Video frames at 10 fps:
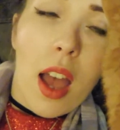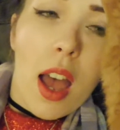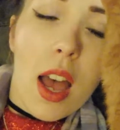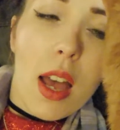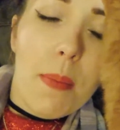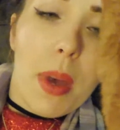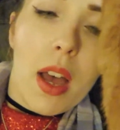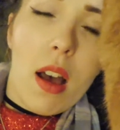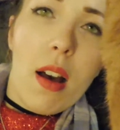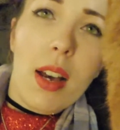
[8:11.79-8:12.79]
Um,
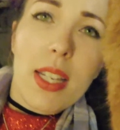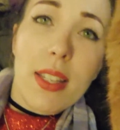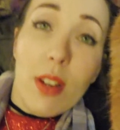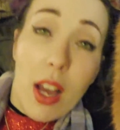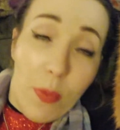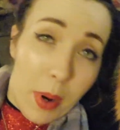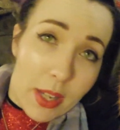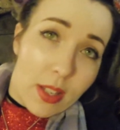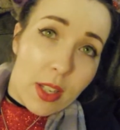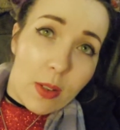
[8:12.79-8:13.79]
I still have
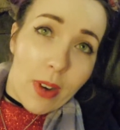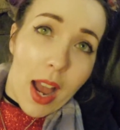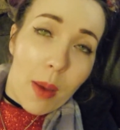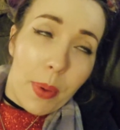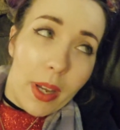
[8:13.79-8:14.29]
presents to wrap.